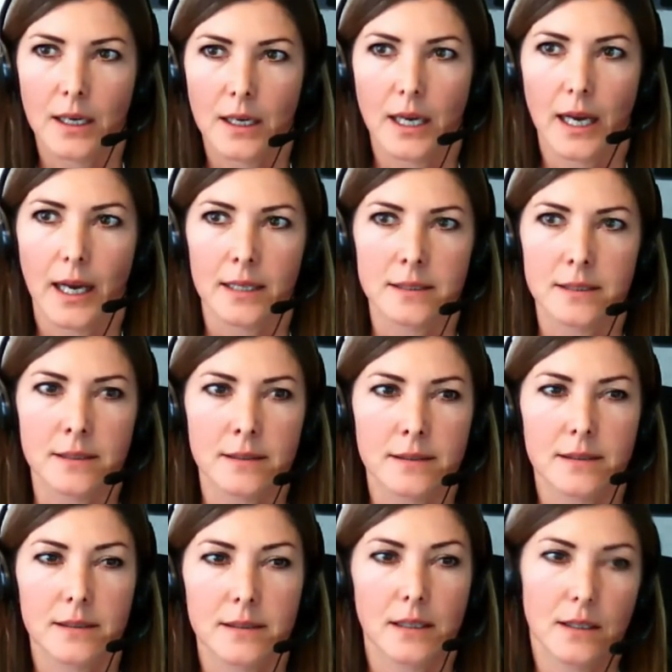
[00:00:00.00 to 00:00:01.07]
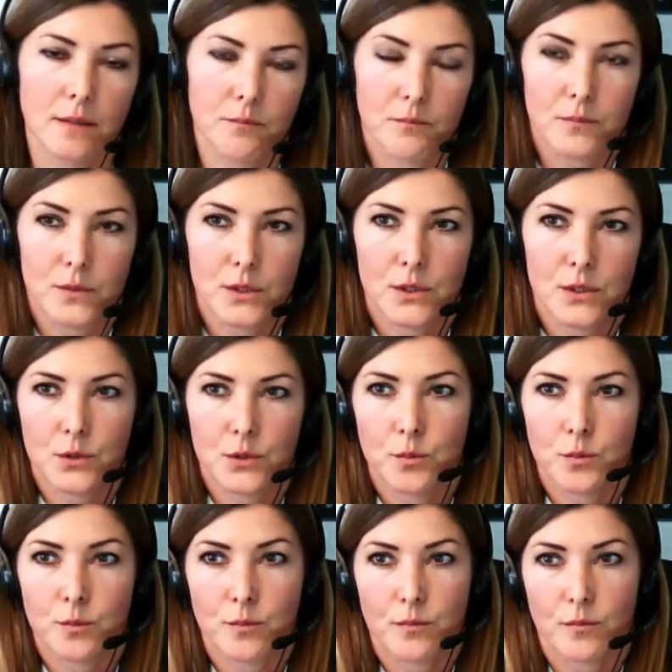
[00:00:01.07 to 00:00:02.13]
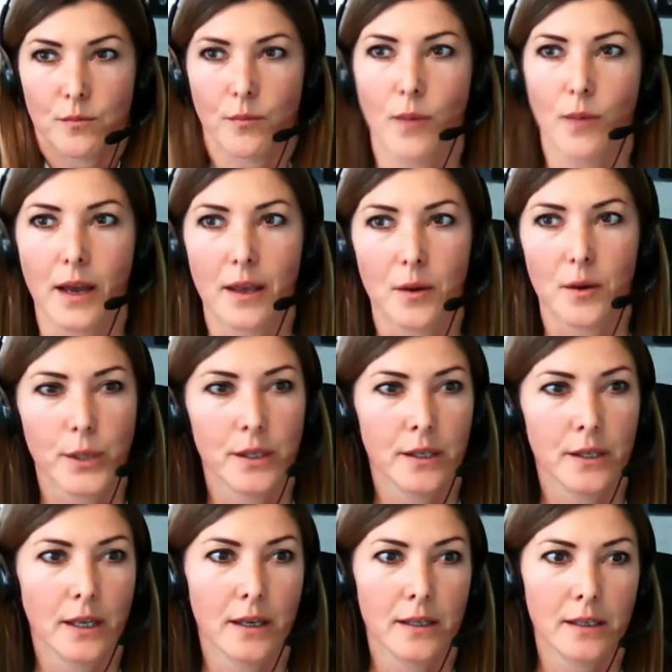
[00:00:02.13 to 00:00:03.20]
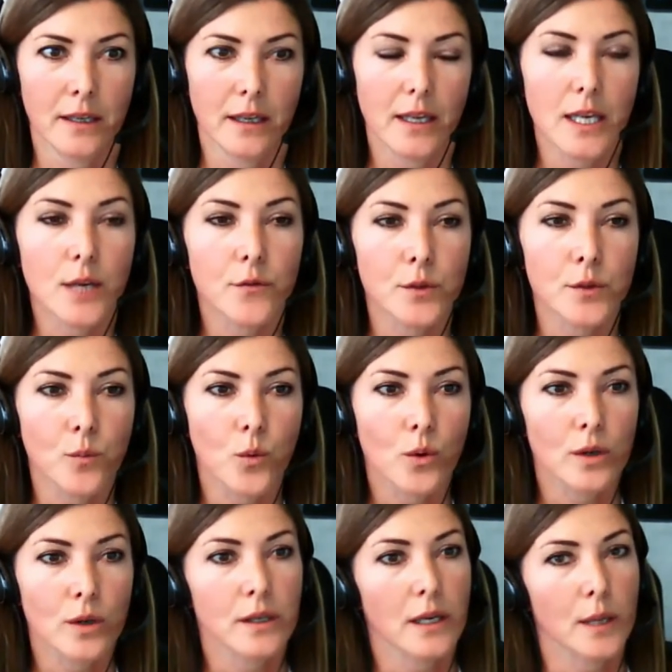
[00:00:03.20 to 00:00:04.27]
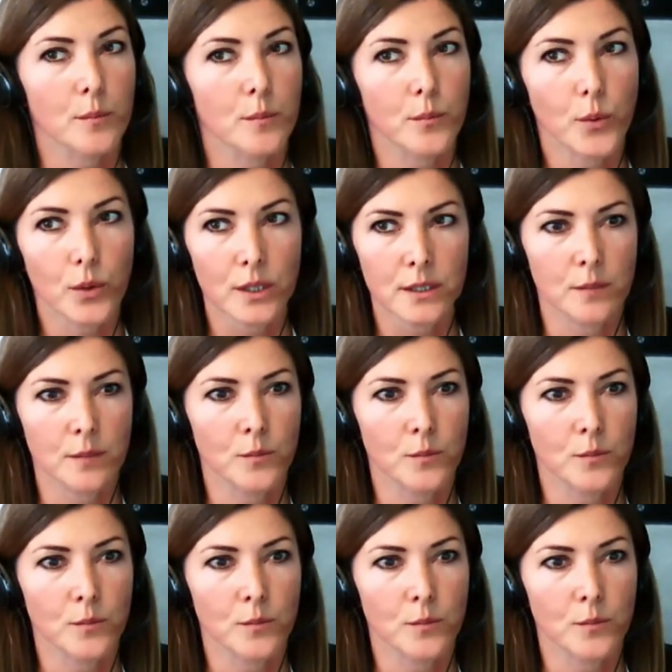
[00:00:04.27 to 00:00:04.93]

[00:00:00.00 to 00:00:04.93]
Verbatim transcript: and in my opinion, even more important and